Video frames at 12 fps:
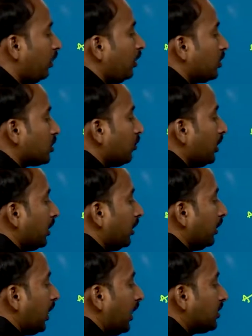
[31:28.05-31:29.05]
So we can
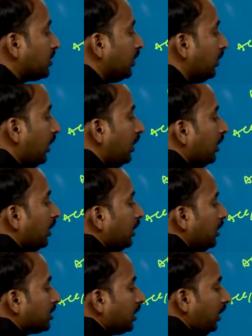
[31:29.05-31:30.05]
cancel the
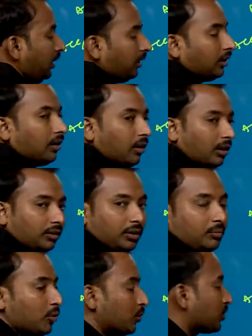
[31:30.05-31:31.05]
c on the
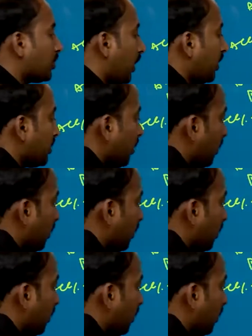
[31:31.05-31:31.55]
both sides.